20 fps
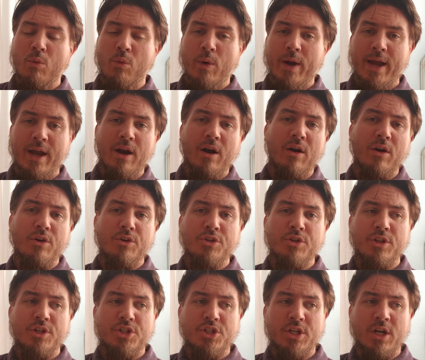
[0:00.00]
where
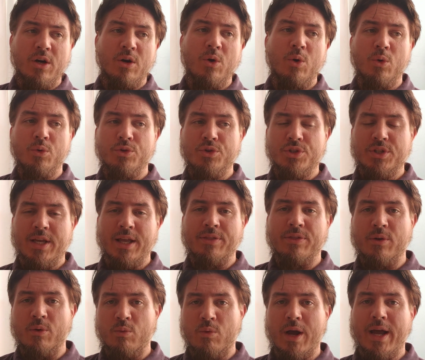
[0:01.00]
do the shareholders
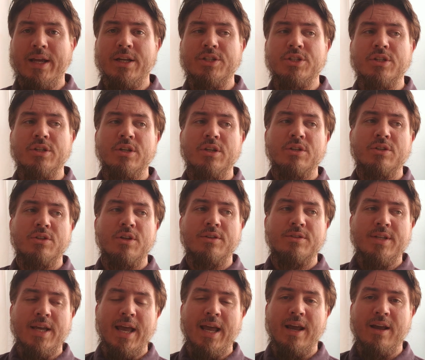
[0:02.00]
get the right to
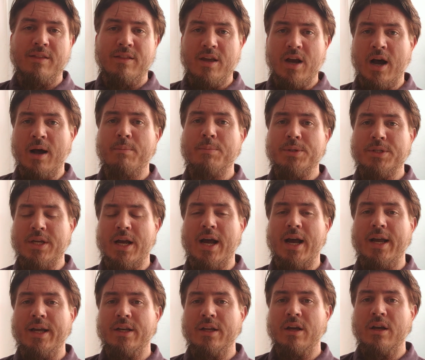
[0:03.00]
take the
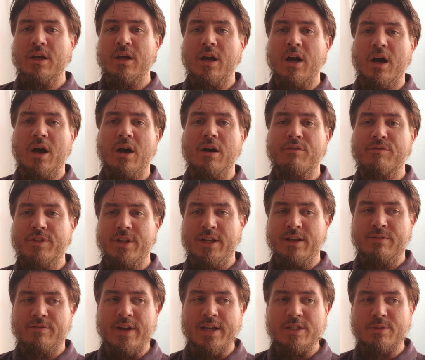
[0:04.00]
upside of the
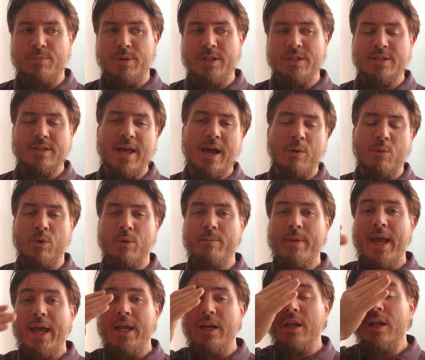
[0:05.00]
investments that were
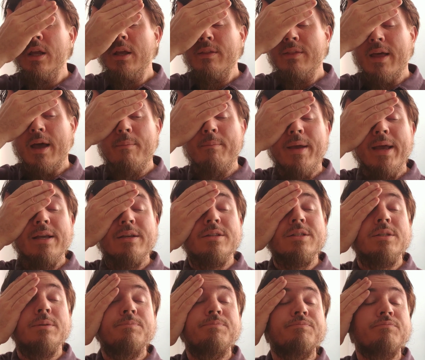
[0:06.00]
made? That
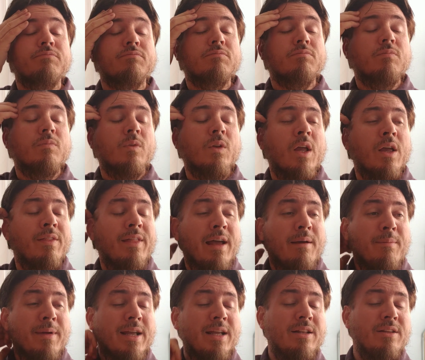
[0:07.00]
makes
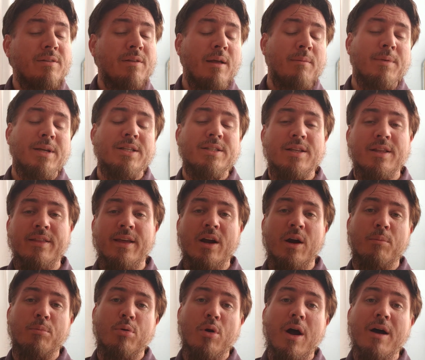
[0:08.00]
that mean that means that they
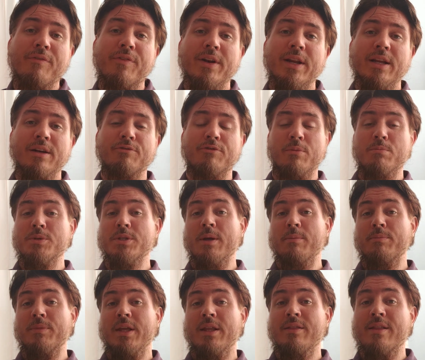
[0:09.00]
are profiting from
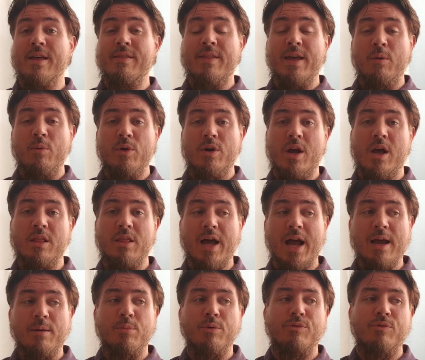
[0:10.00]
something that they were not
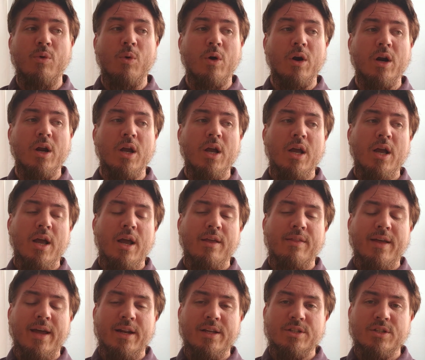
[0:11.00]
liable for.
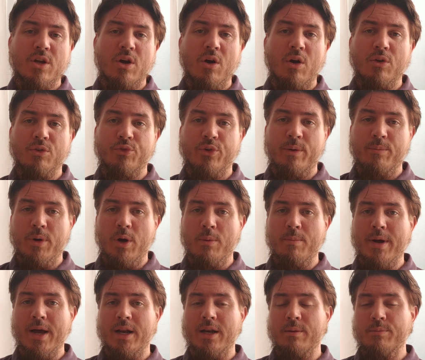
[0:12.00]
That is called Ribh
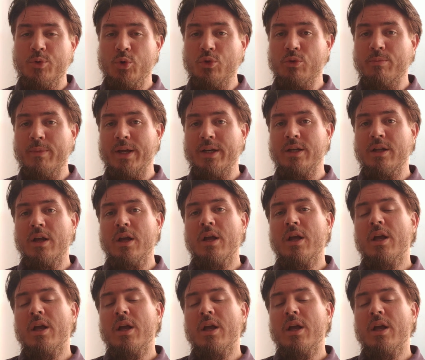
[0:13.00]
ma'lam yudman,